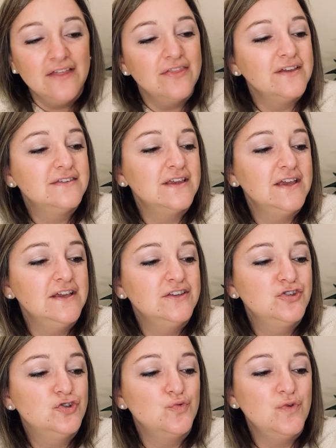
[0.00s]
This is
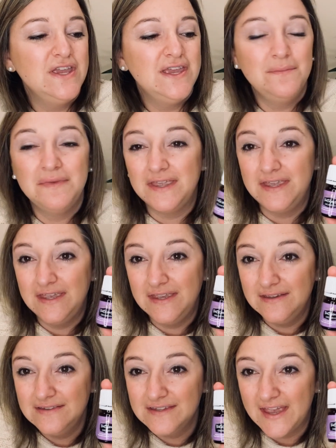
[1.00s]
Dream
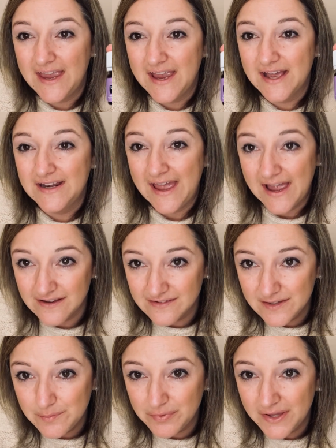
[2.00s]
Ease, and
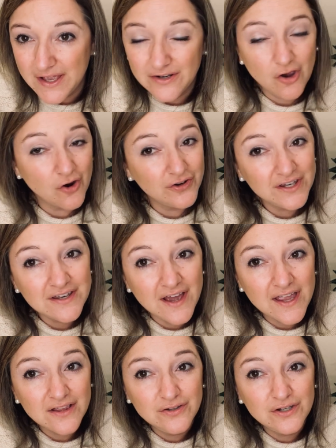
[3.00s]
excellent blend, already
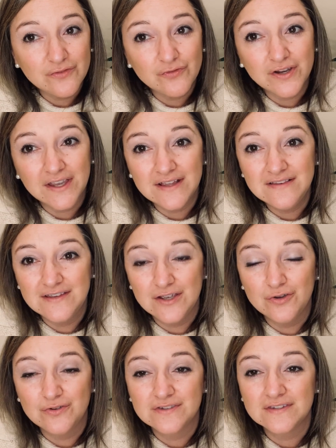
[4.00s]
diluted for kids'
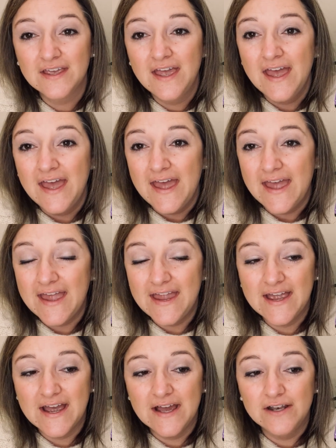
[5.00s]
use,
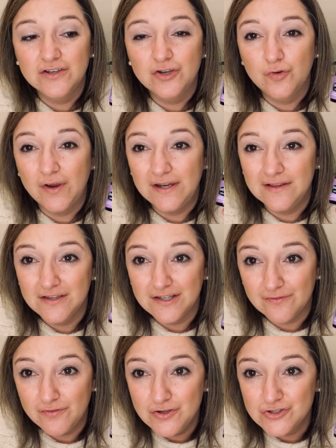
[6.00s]
and great in the
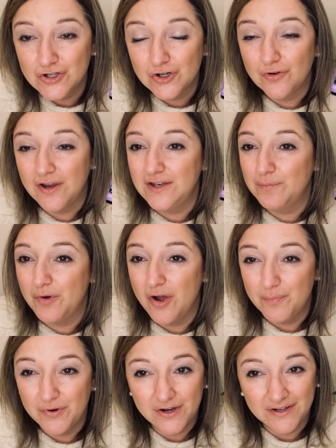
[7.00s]
diffuser, great to
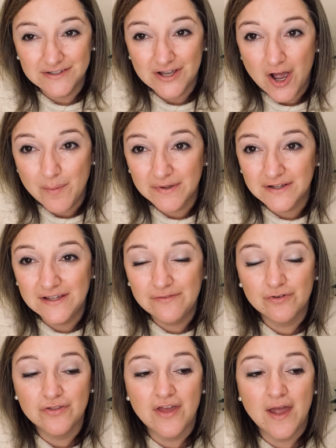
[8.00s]
put on topically
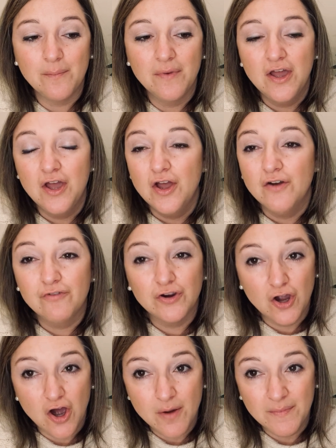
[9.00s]
for them, for
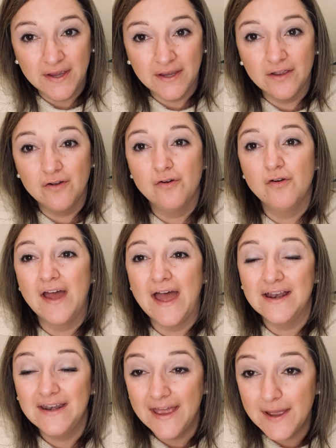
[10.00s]
calming
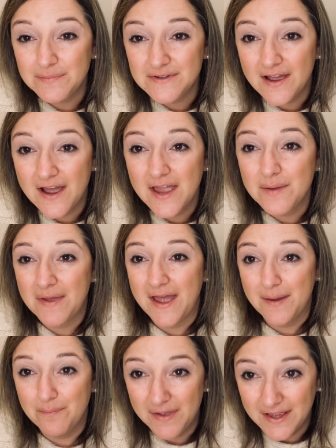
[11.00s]
at nap time,
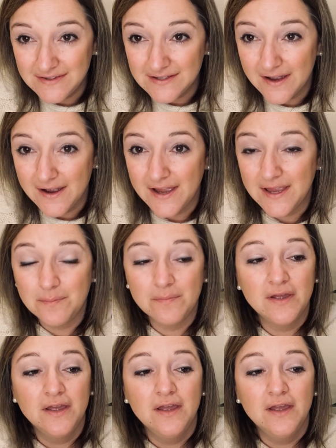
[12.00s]
at bedtime.